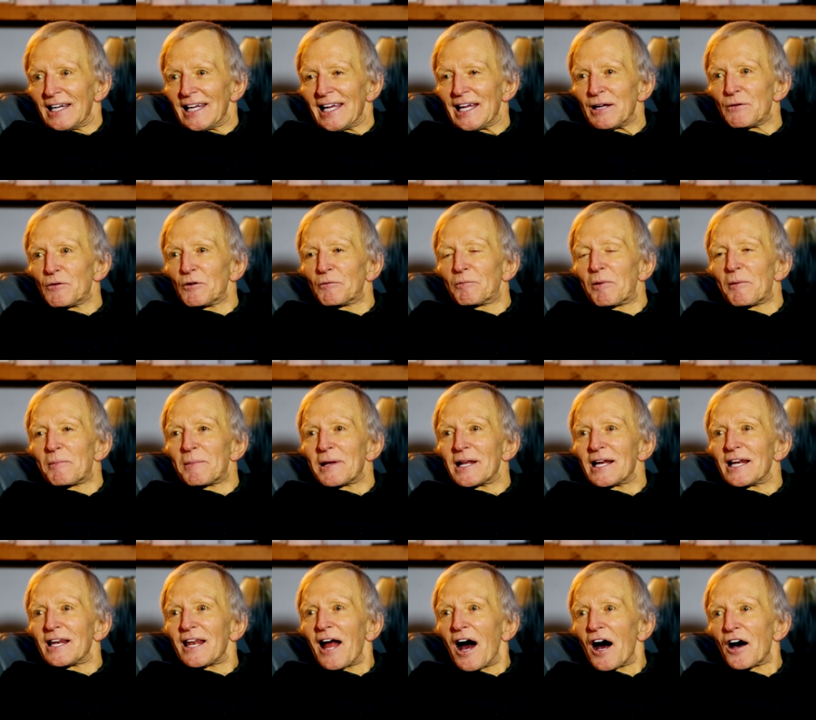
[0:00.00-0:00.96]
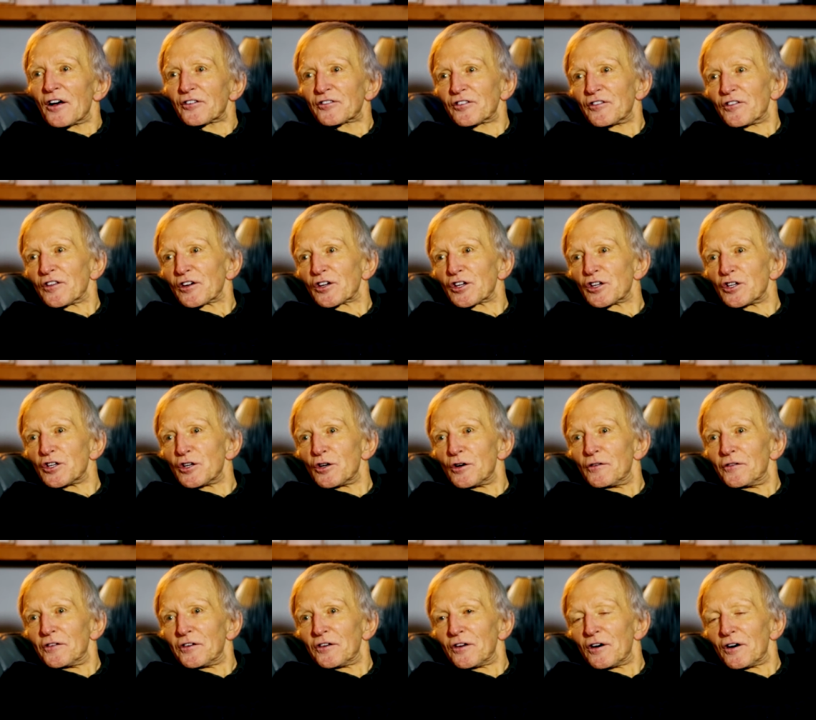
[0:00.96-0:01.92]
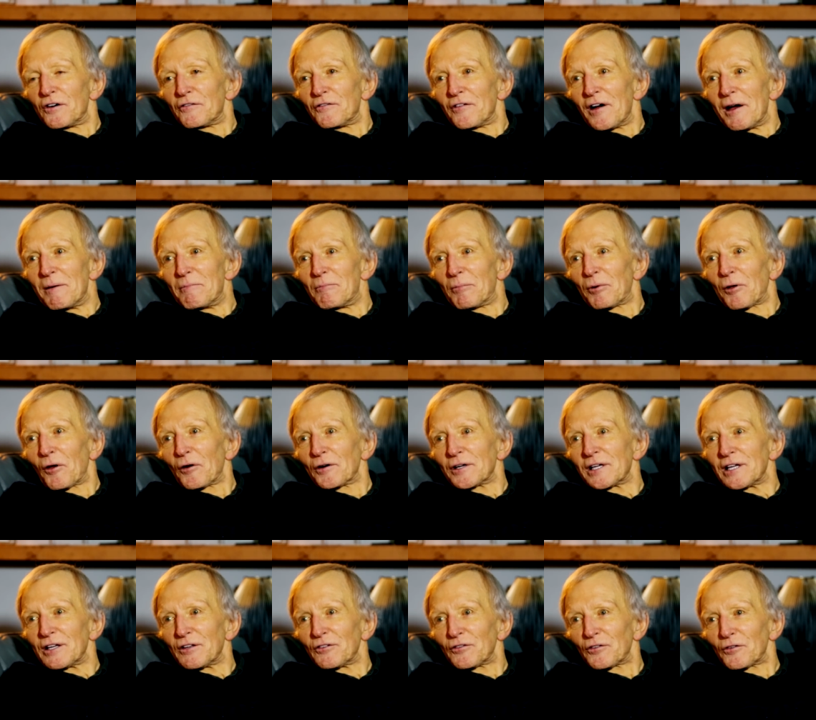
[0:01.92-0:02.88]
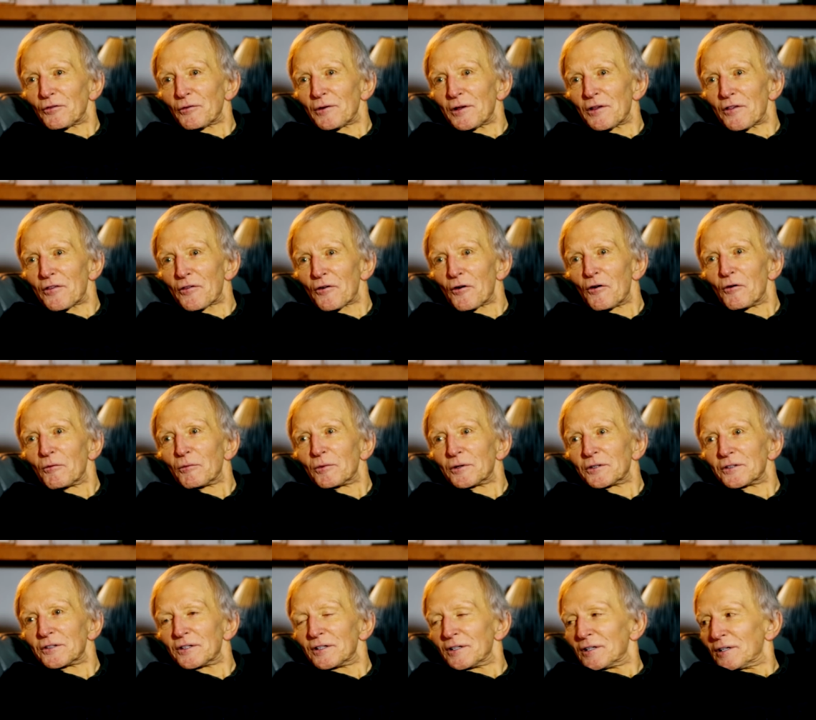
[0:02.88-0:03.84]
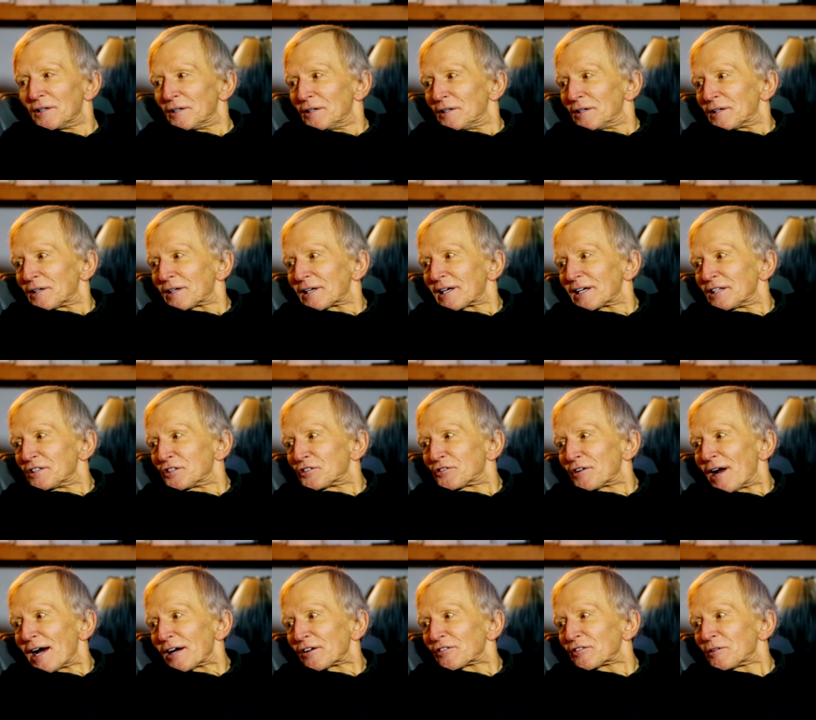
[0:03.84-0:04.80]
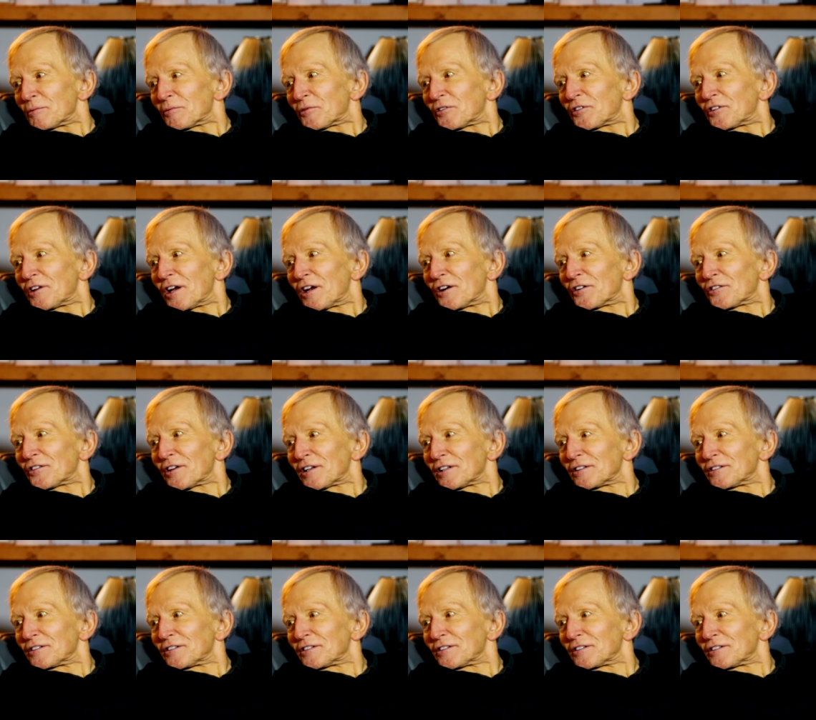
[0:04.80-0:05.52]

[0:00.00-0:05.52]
he would be last in the queue of employees who he thought would contract some serious